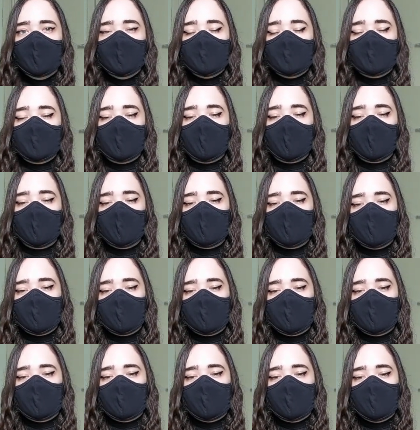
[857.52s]
Now, I've heard
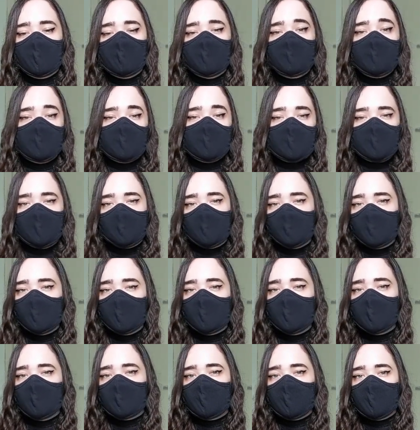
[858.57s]
a lot of disabled
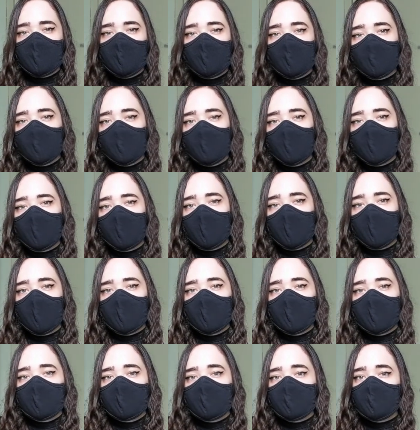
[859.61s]
people talk about how
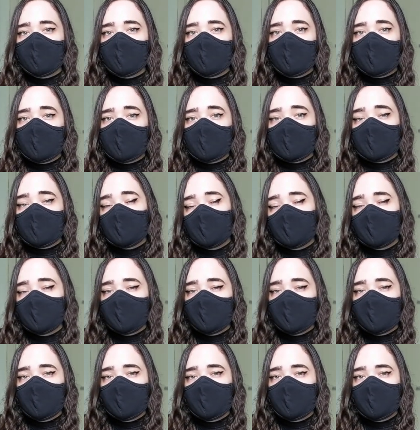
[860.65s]
good the
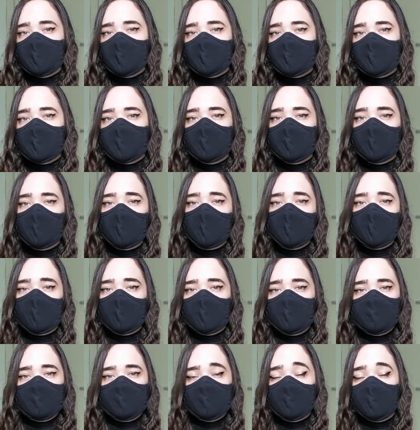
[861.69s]
representation is and how
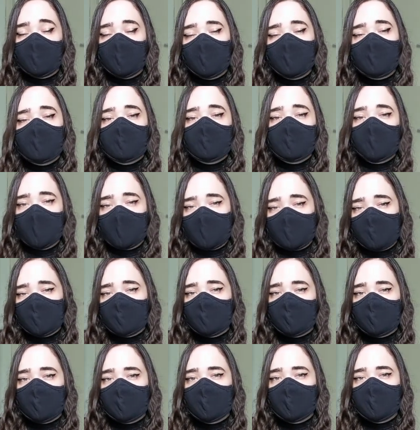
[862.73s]
good the book
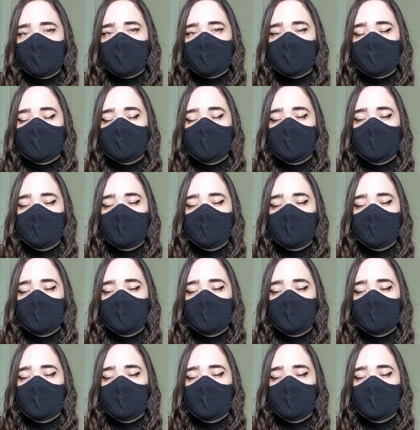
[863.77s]
actually is.